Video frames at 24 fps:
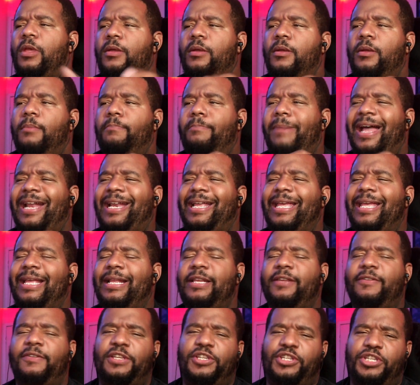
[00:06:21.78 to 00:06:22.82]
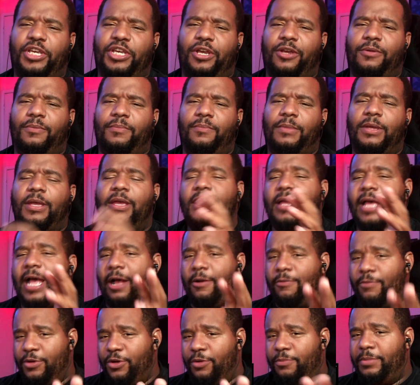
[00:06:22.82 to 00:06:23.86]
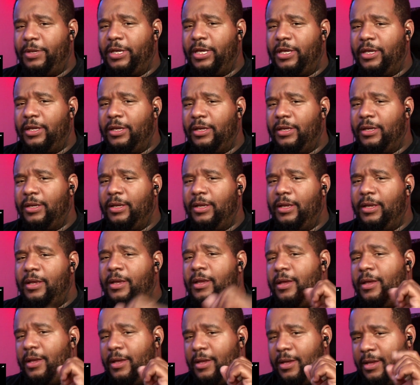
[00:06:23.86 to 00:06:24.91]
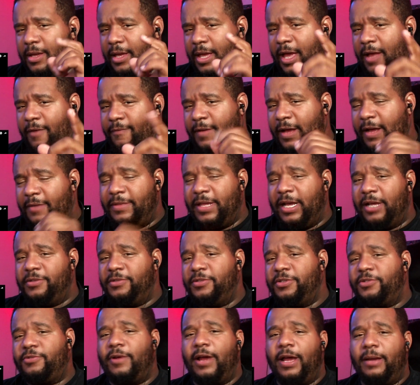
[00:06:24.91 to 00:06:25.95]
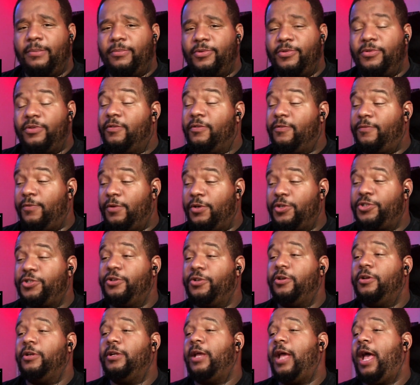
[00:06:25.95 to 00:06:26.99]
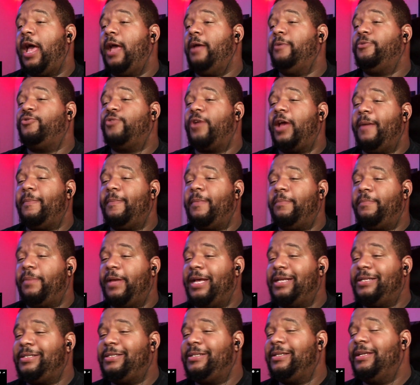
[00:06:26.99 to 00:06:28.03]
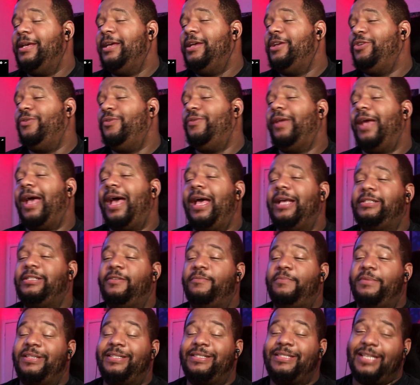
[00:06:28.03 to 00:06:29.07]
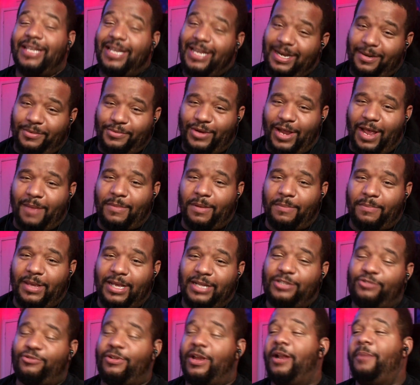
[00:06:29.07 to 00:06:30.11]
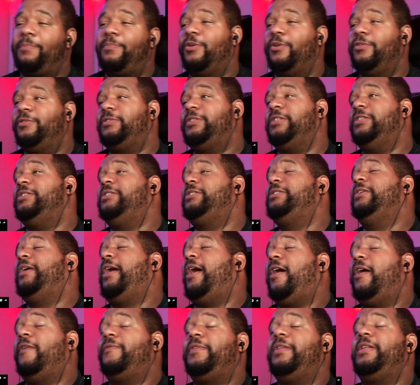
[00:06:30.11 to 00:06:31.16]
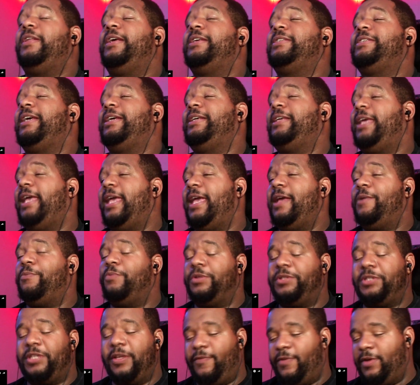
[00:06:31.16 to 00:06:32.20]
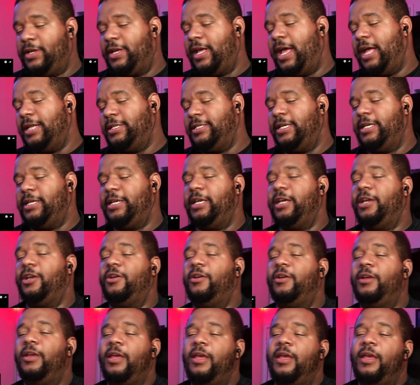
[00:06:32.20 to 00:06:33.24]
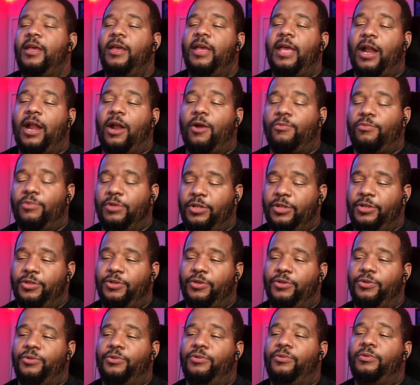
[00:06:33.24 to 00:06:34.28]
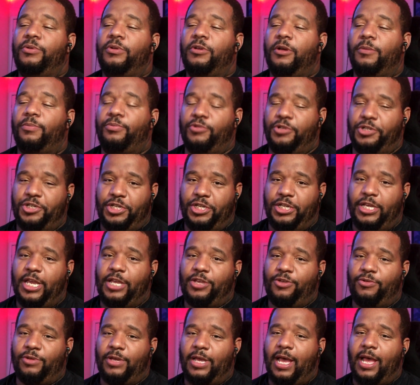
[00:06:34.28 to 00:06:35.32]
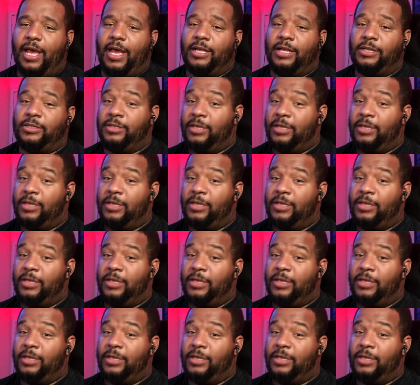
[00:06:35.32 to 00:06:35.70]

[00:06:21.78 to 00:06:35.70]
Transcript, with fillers: by the end of this year, I will be at 5,000 subscribers for sure. I am trying my best you guys have been seeing. I'm trying my best, trying to post as often as I can with different content here. And I really do appreciate you guys